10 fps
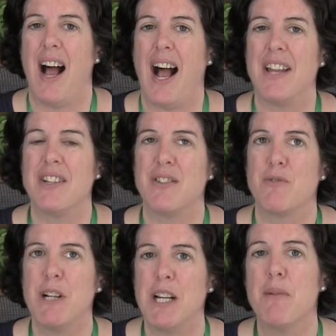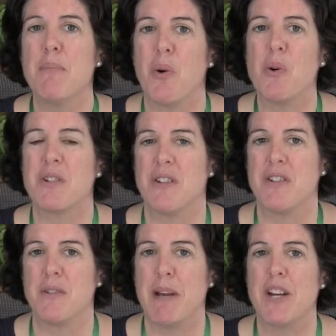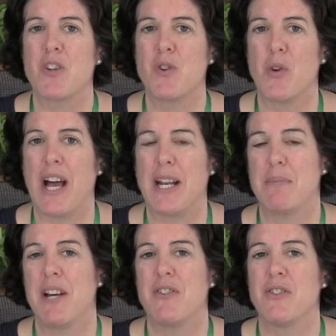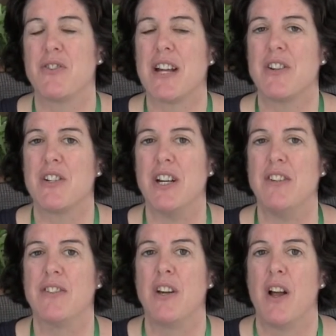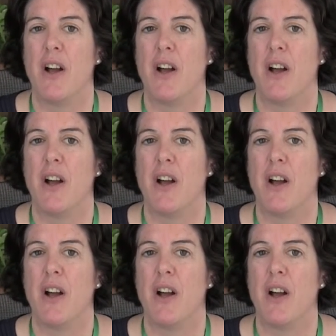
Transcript: And it's really important to make sure that adaptation strategies